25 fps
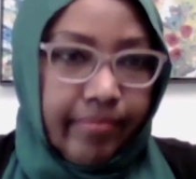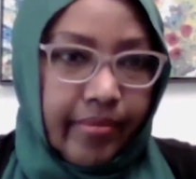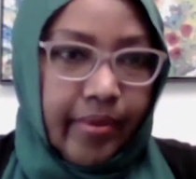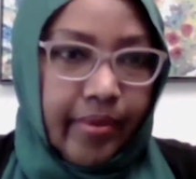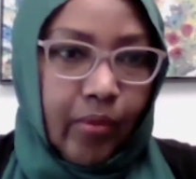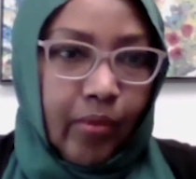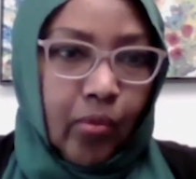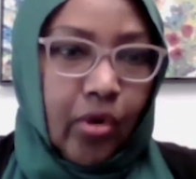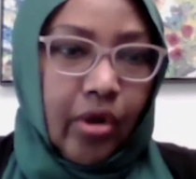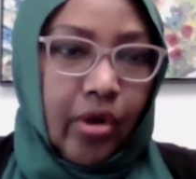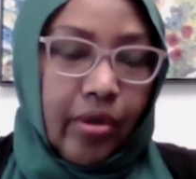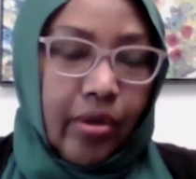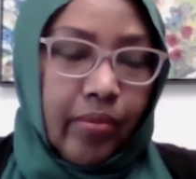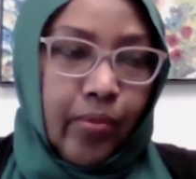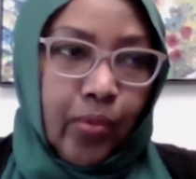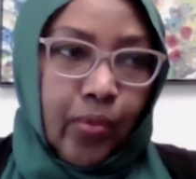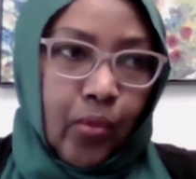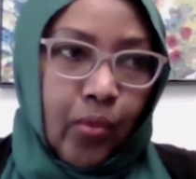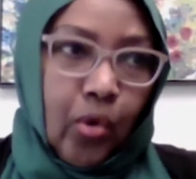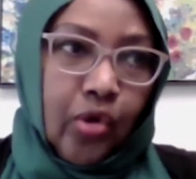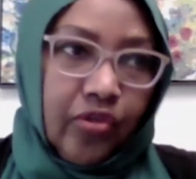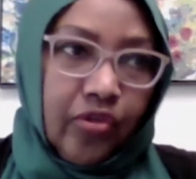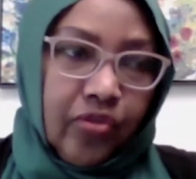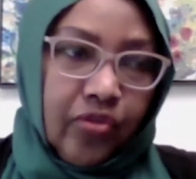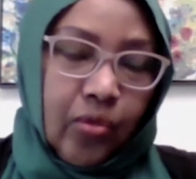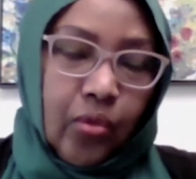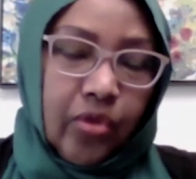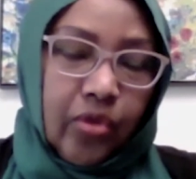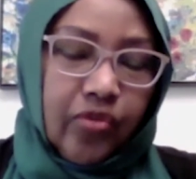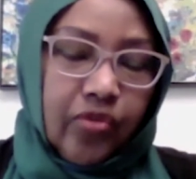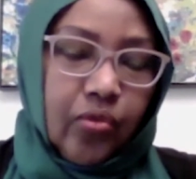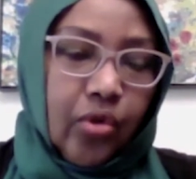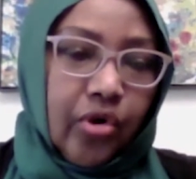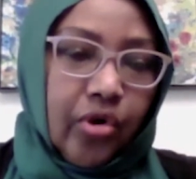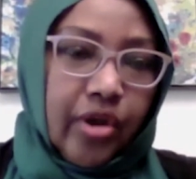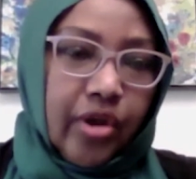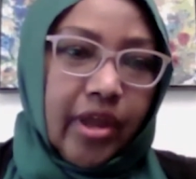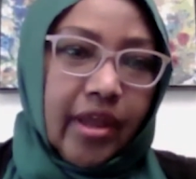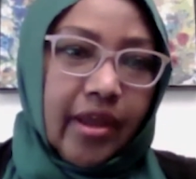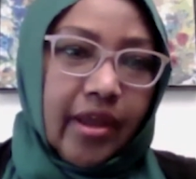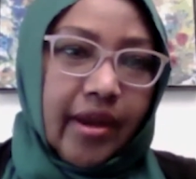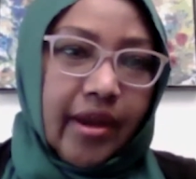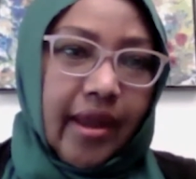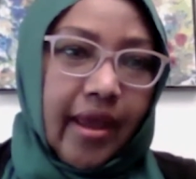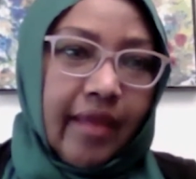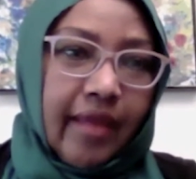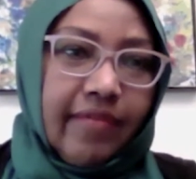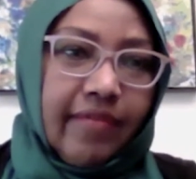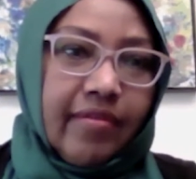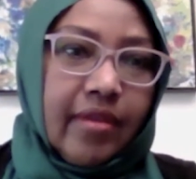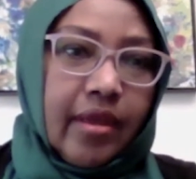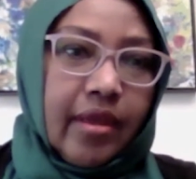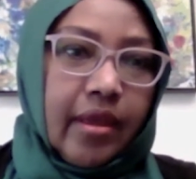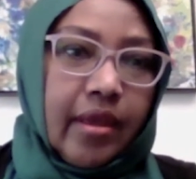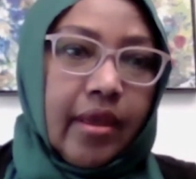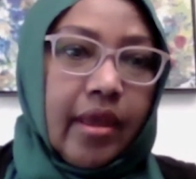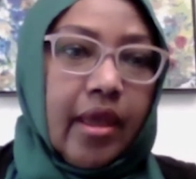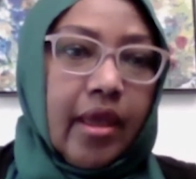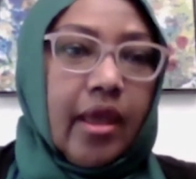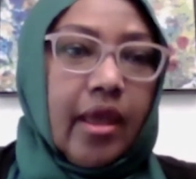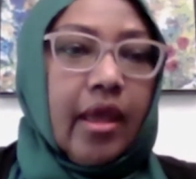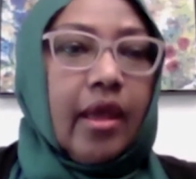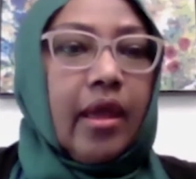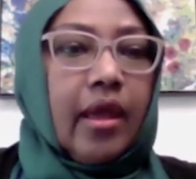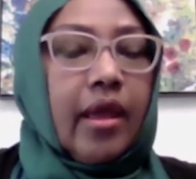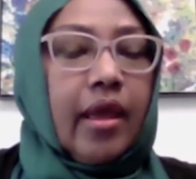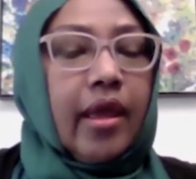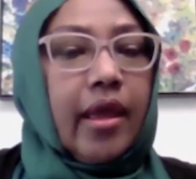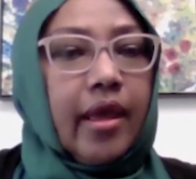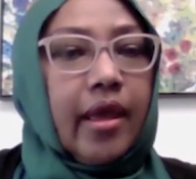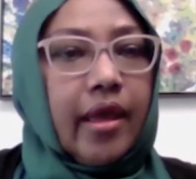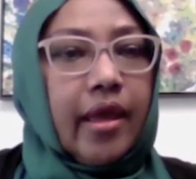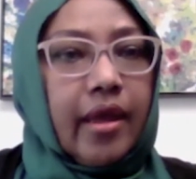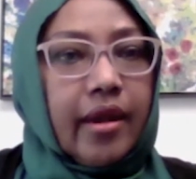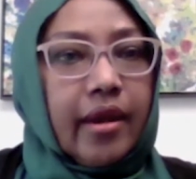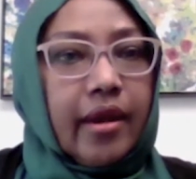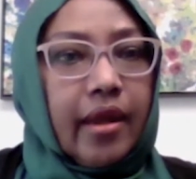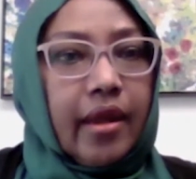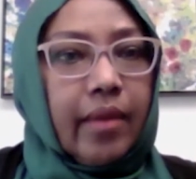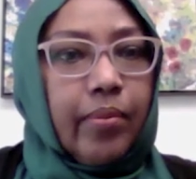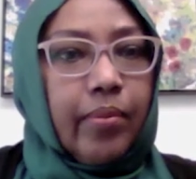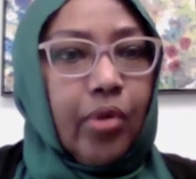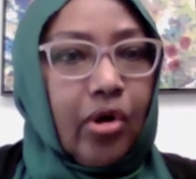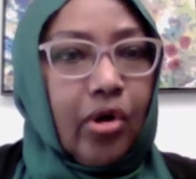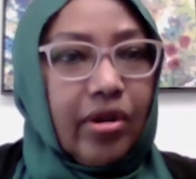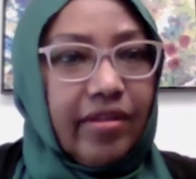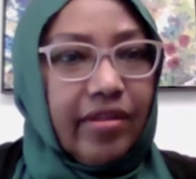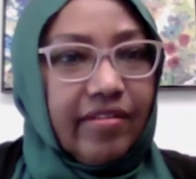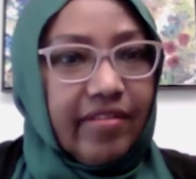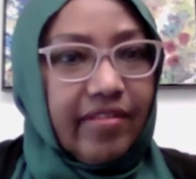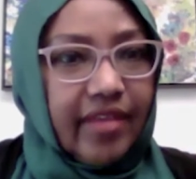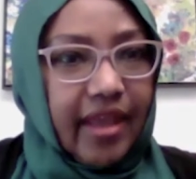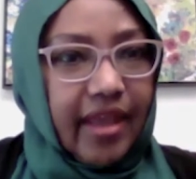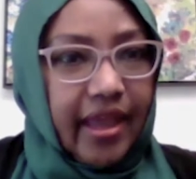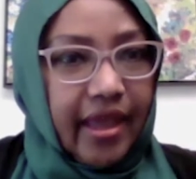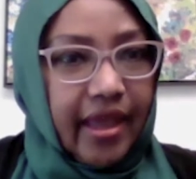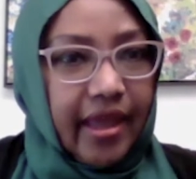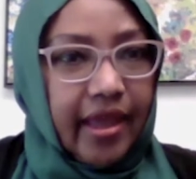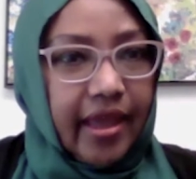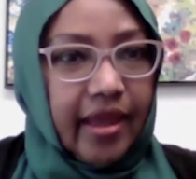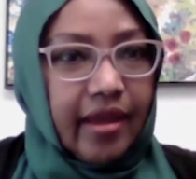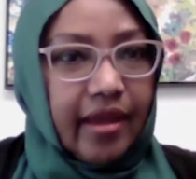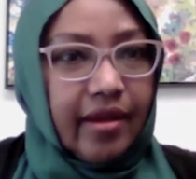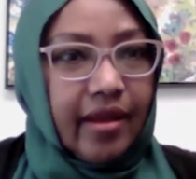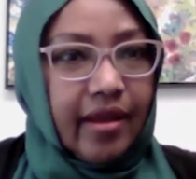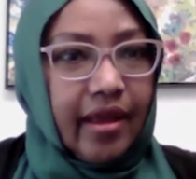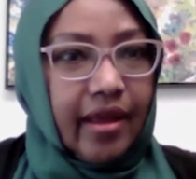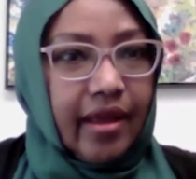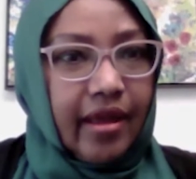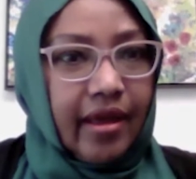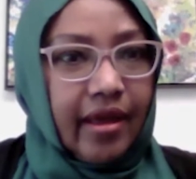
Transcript: what she was working as a policy aide